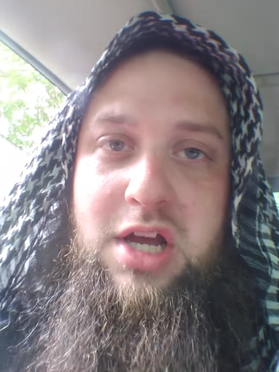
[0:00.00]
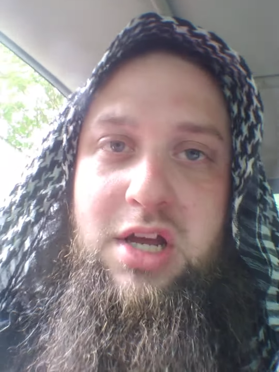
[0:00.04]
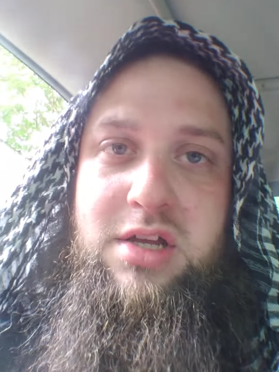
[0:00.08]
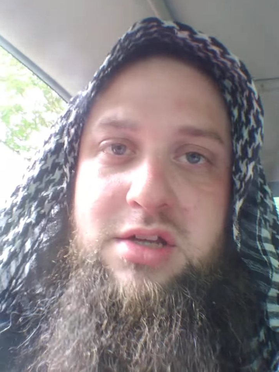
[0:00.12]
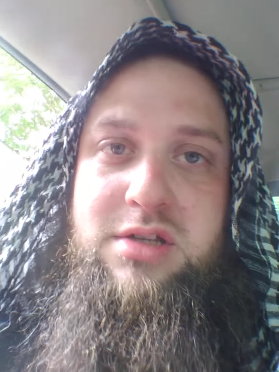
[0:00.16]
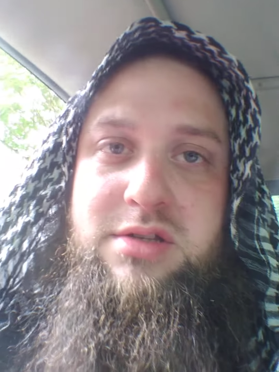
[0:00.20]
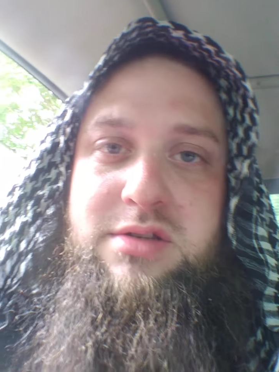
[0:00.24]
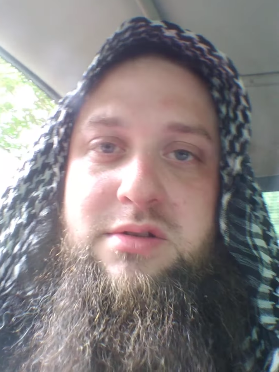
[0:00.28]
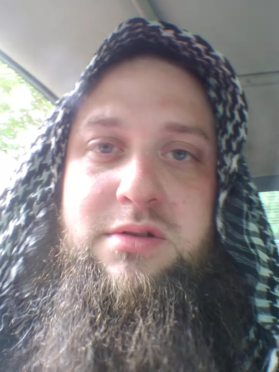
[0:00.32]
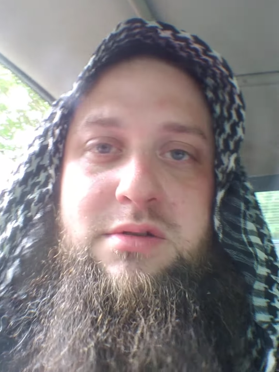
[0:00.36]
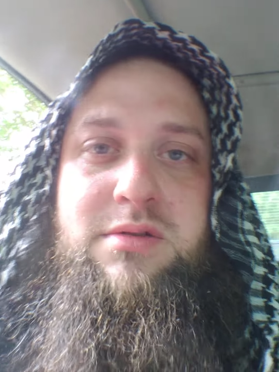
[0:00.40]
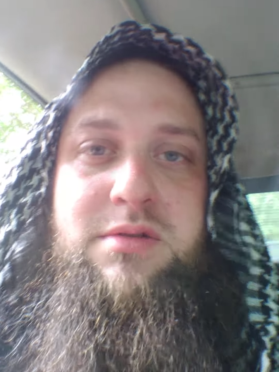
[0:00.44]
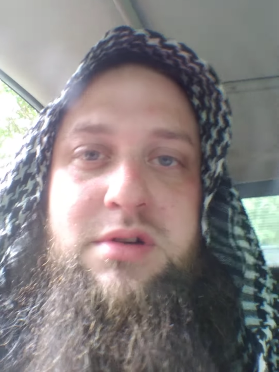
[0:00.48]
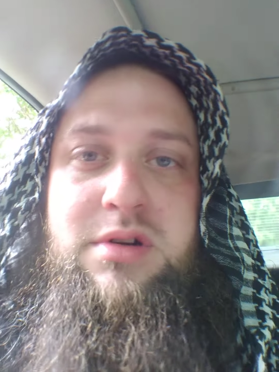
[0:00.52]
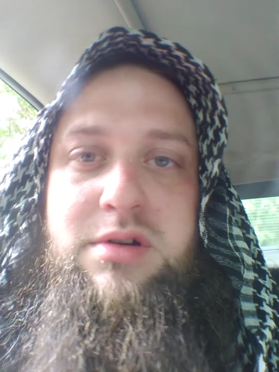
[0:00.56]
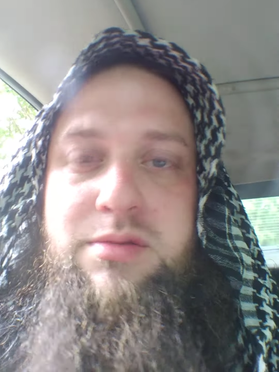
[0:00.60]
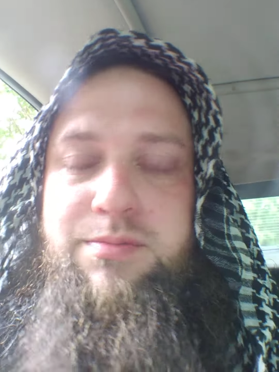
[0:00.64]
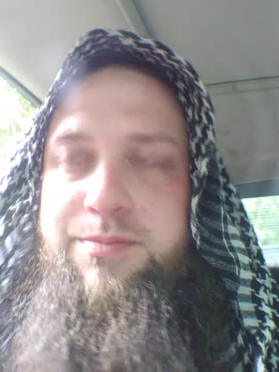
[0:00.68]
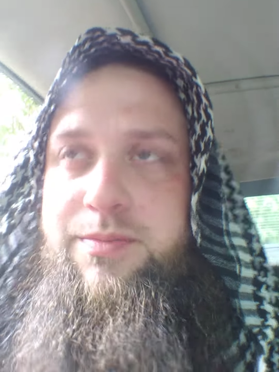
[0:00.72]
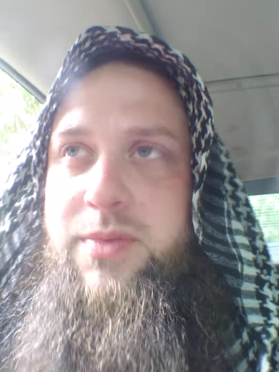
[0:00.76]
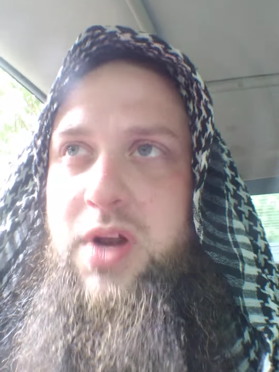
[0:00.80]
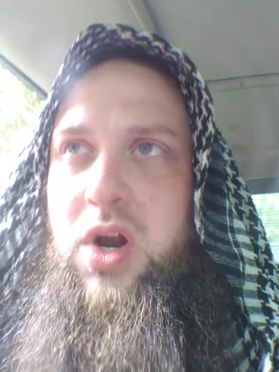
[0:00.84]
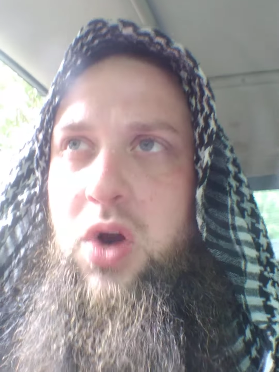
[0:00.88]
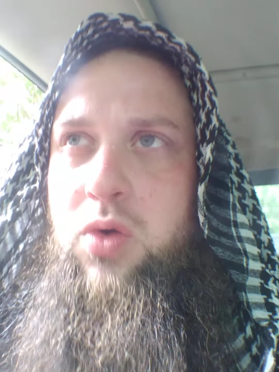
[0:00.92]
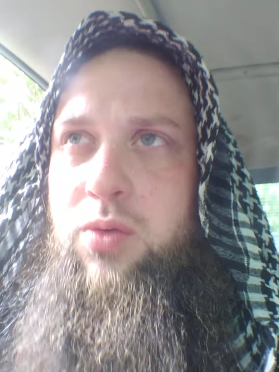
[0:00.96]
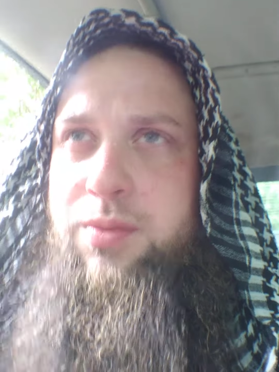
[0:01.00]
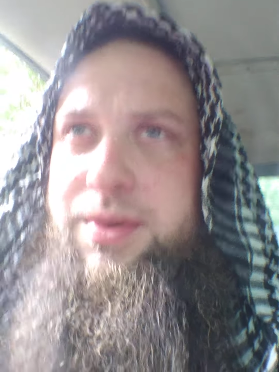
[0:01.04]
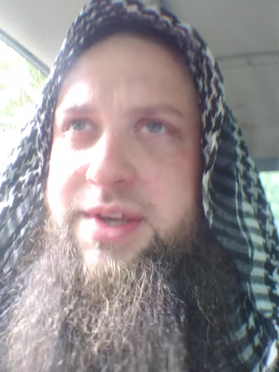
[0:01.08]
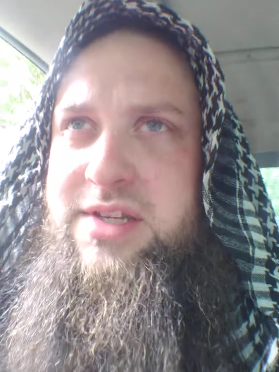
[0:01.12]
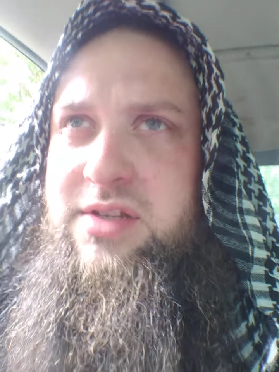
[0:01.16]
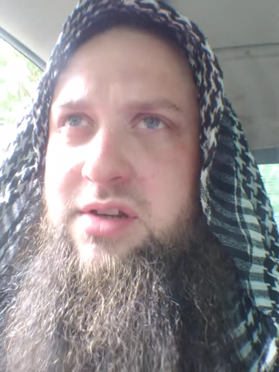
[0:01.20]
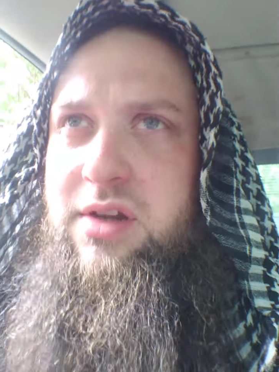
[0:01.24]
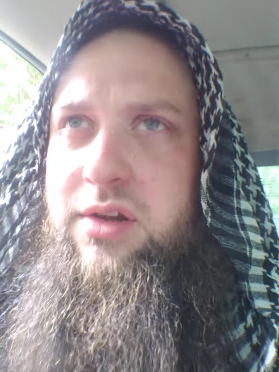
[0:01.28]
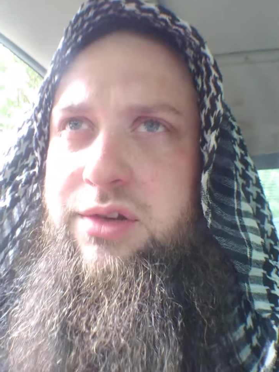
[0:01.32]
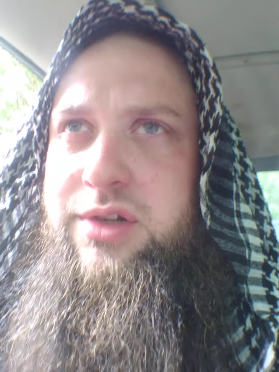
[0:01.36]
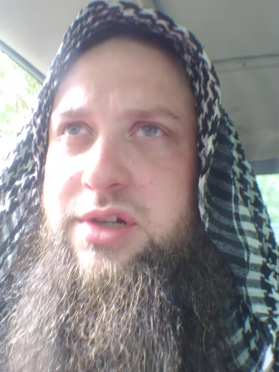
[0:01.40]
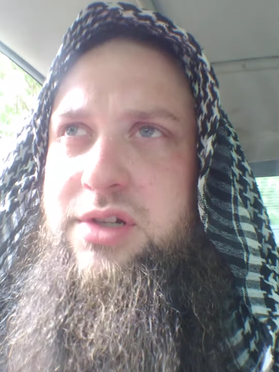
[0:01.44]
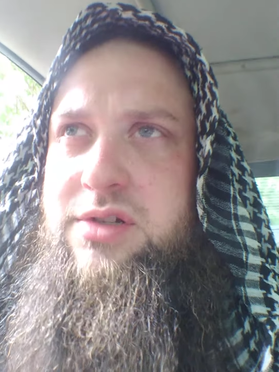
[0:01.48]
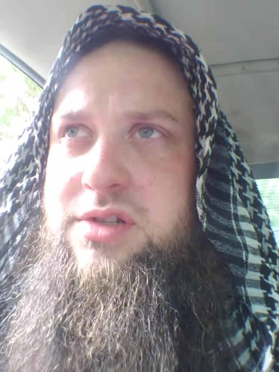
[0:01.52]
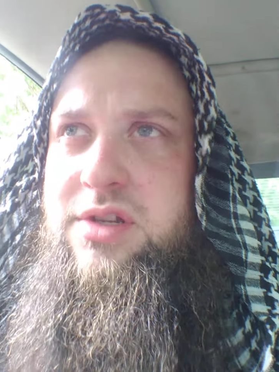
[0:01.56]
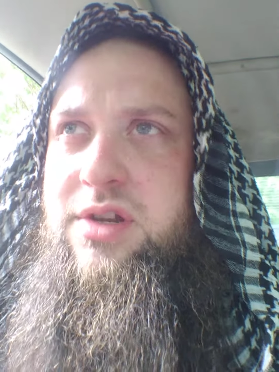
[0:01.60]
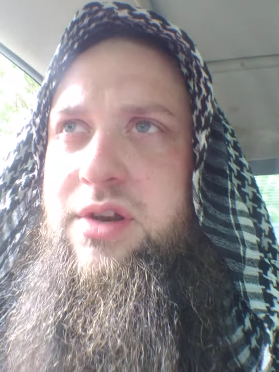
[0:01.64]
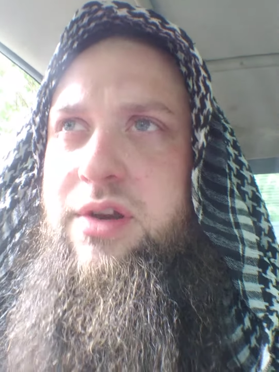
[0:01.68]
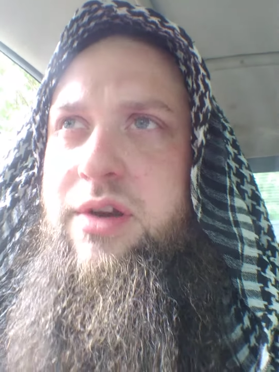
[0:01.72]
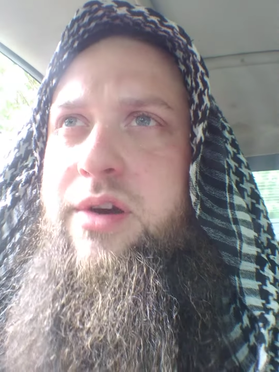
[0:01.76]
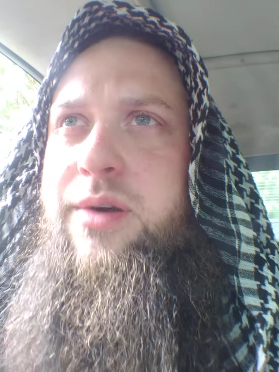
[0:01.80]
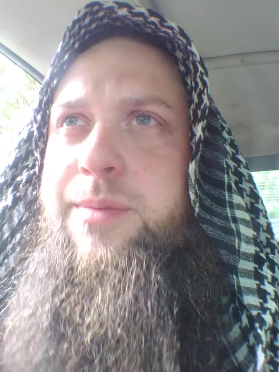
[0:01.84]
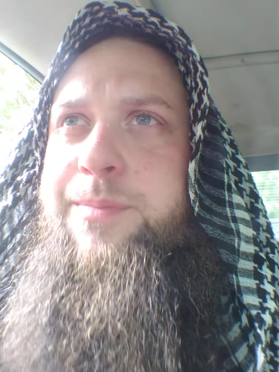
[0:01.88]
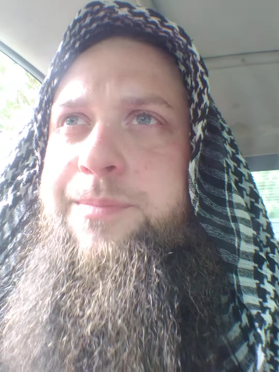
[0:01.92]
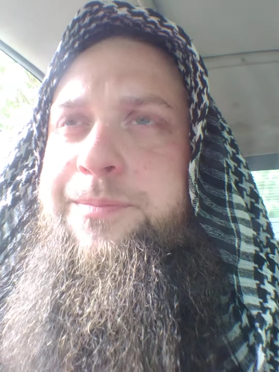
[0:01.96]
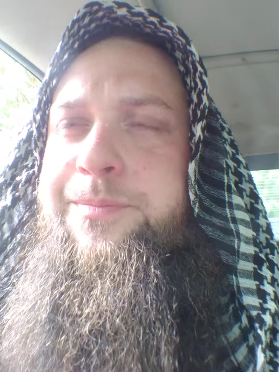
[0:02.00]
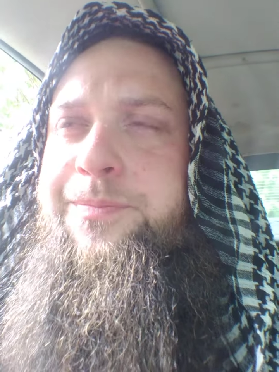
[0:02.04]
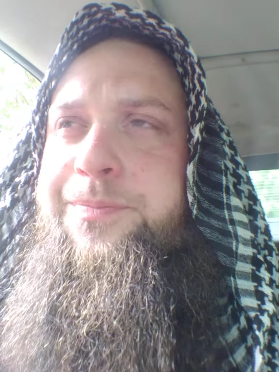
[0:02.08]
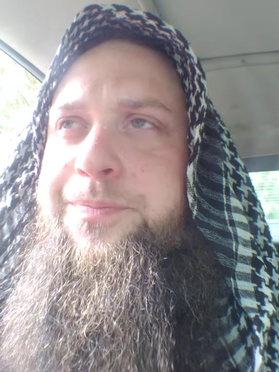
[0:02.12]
So I hope this clears it up